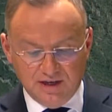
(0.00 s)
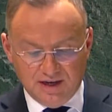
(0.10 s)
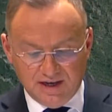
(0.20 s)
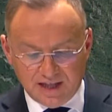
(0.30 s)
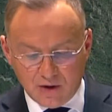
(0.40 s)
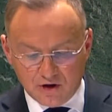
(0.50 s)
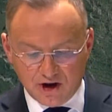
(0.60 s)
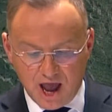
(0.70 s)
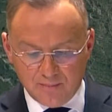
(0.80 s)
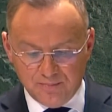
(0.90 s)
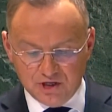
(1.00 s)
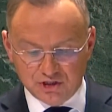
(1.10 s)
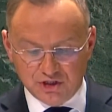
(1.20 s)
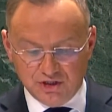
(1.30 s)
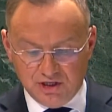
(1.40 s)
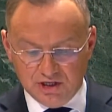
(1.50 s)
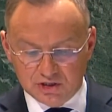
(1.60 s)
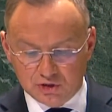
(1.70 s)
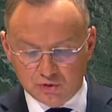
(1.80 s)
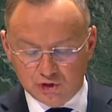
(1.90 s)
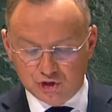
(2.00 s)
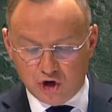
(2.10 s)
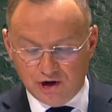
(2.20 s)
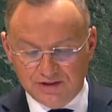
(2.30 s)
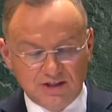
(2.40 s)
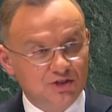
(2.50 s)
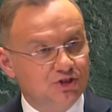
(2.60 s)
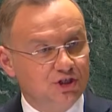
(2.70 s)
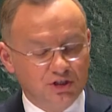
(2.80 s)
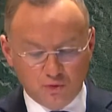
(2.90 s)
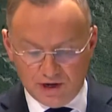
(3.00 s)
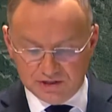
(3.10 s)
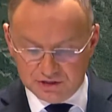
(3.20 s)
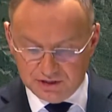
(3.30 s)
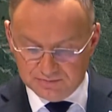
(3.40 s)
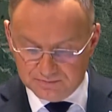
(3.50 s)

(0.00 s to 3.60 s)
and our ambition is to join the G20.